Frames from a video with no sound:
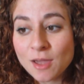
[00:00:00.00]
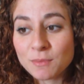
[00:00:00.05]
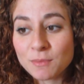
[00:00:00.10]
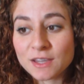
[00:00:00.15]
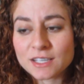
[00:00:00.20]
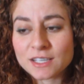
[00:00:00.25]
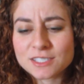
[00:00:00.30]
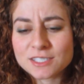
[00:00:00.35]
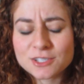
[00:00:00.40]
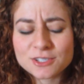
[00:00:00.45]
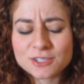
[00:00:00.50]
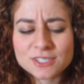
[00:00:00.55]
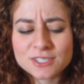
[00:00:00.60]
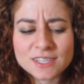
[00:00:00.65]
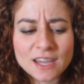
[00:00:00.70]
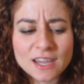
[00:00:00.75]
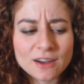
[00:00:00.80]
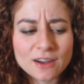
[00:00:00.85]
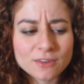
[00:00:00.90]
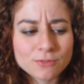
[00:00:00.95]
because you're
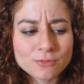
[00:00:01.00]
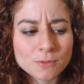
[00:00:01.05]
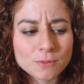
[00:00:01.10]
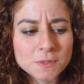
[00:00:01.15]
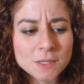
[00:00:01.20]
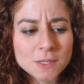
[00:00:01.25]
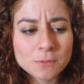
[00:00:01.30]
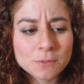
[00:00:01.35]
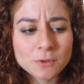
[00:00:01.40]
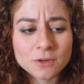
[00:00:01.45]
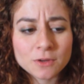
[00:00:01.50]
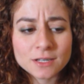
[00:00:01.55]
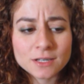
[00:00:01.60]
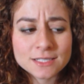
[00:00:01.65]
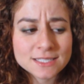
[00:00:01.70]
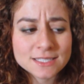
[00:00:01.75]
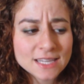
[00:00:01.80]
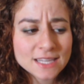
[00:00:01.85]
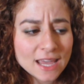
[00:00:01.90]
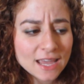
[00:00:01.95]
scared of what people are
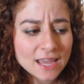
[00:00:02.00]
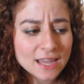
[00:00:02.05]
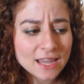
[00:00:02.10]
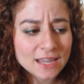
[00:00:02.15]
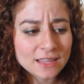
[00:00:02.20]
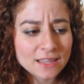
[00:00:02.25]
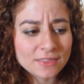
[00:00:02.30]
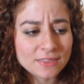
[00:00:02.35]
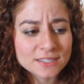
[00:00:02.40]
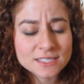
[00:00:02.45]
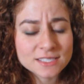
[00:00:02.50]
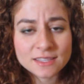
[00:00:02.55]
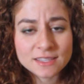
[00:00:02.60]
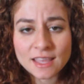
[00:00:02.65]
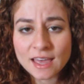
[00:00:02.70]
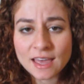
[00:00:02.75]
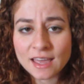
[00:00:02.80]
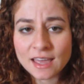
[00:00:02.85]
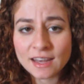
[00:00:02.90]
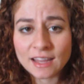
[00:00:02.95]
going to say and this
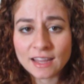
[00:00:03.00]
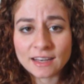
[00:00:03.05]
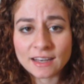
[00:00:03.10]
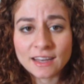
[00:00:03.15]
and that,